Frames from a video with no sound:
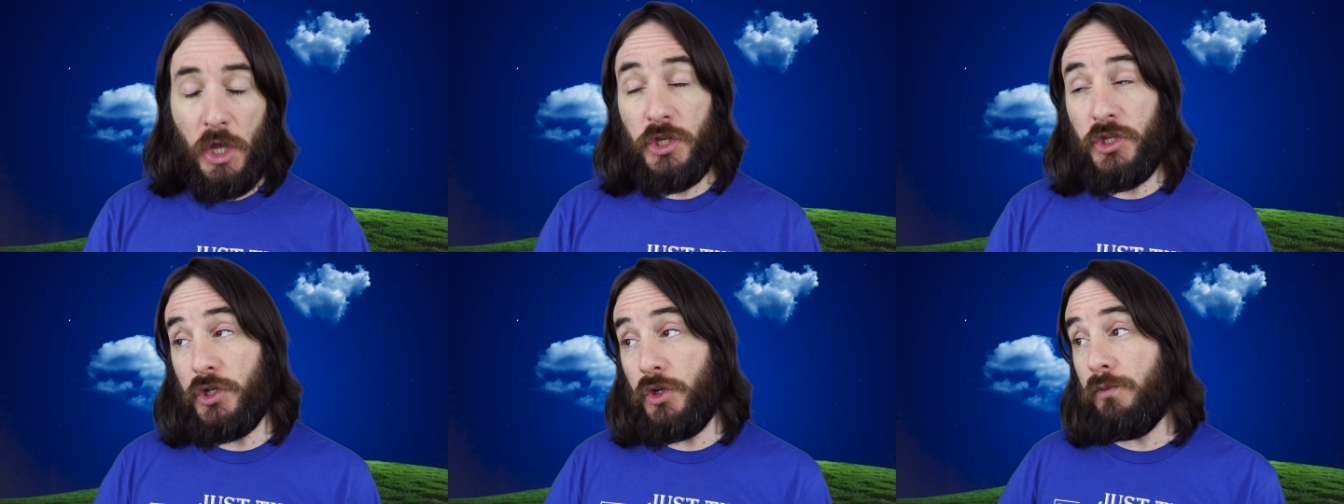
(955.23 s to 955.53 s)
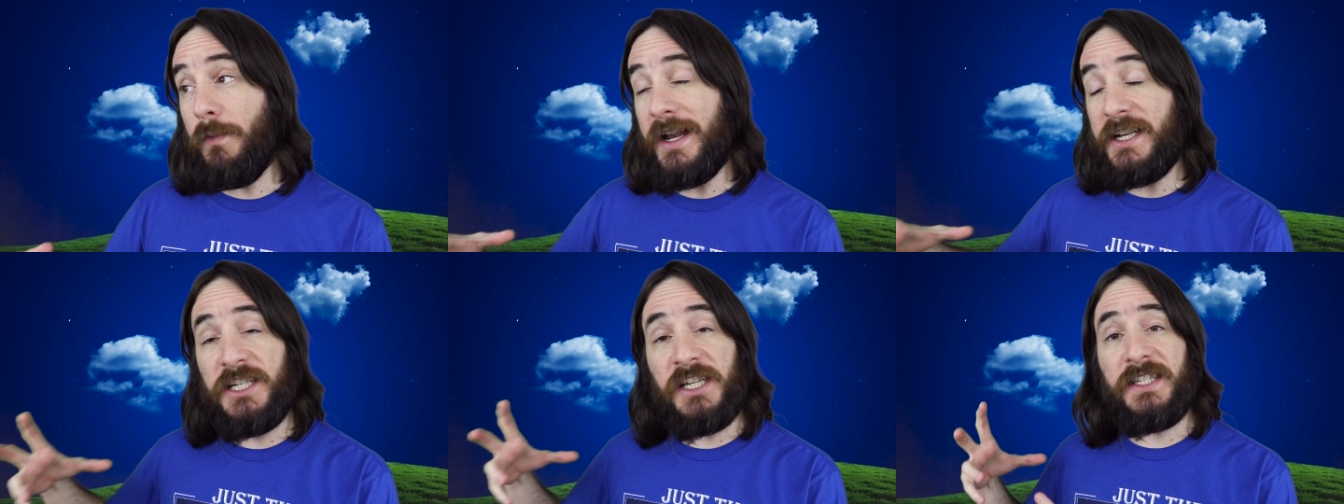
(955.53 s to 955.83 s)
Too
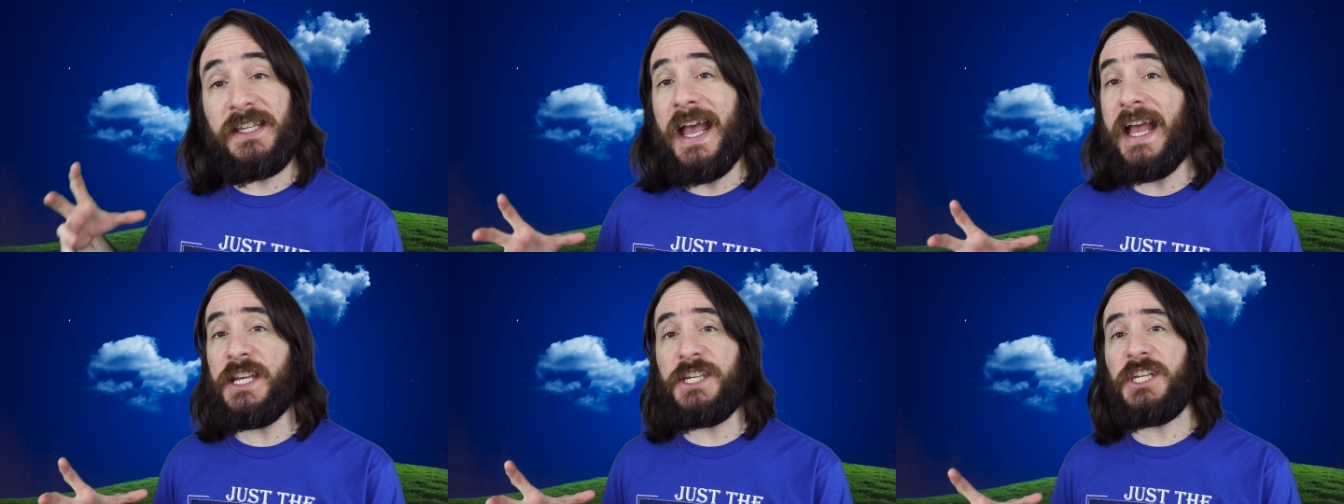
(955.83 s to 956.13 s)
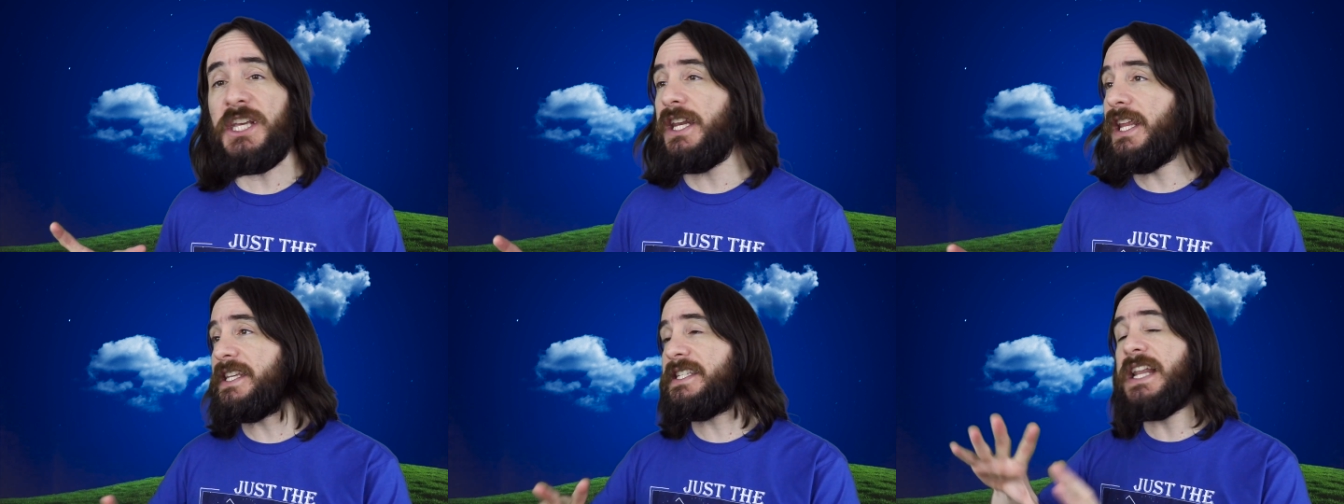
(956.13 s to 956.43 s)
much
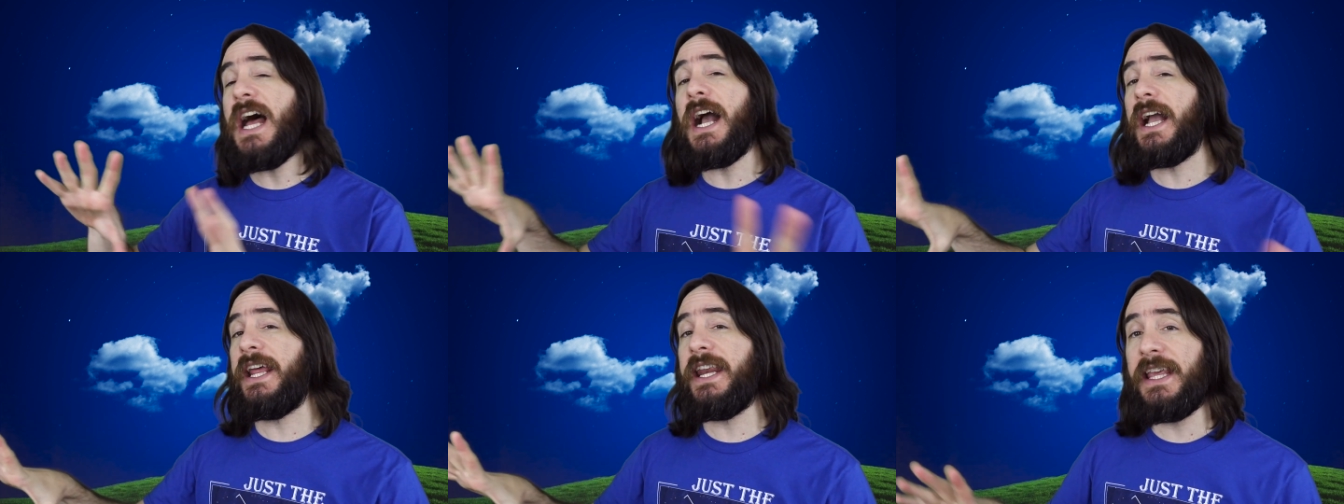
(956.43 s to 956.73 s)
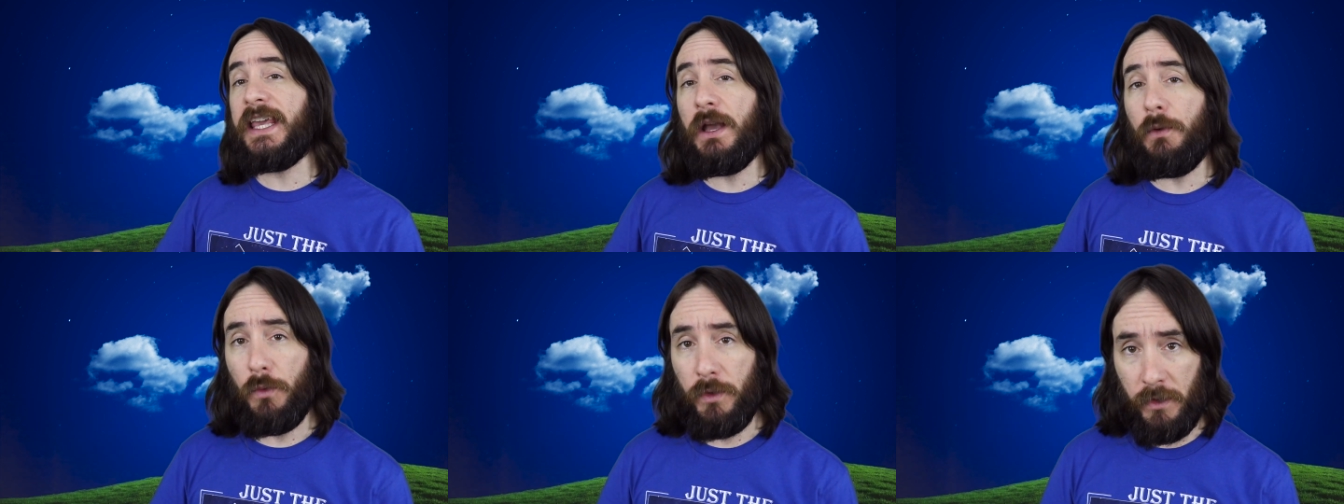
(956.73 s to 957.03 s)
attention, it's not going to
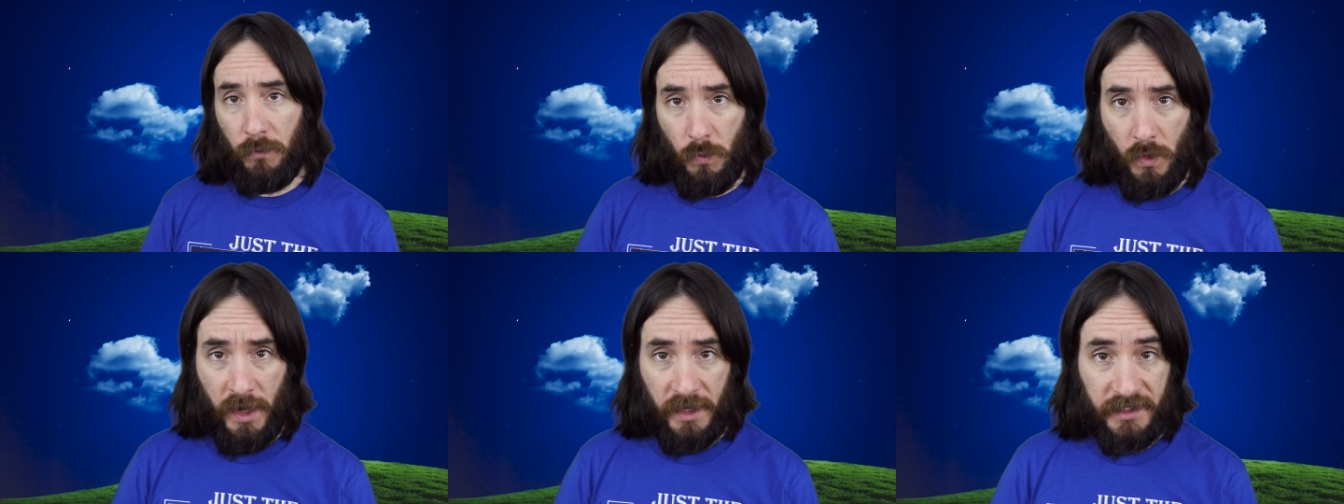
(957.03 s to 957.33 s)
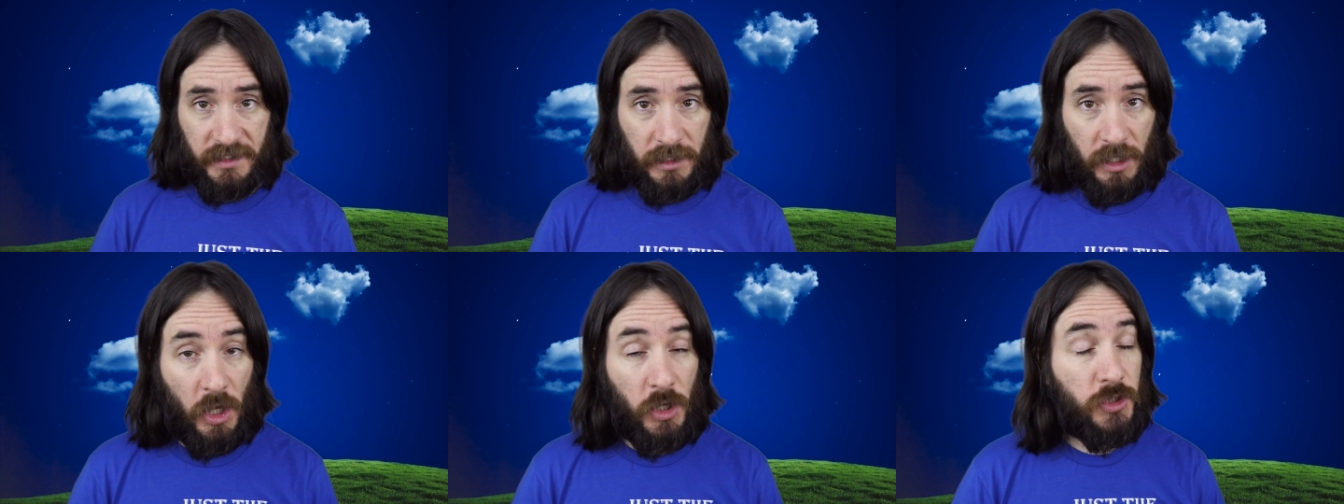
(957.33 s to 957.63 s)
get what it
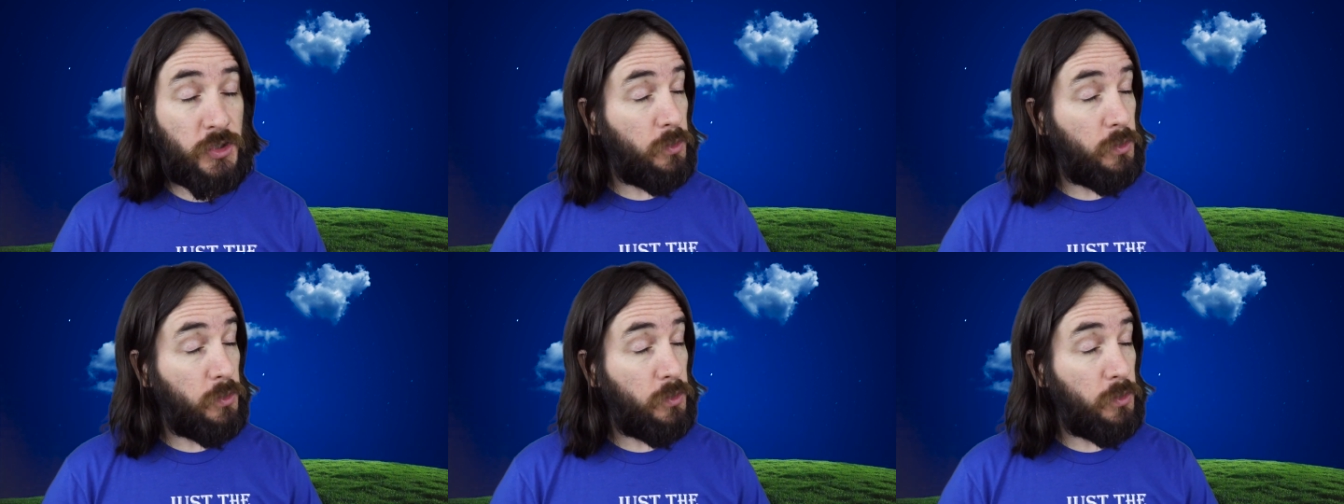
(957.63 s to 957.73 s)
wants.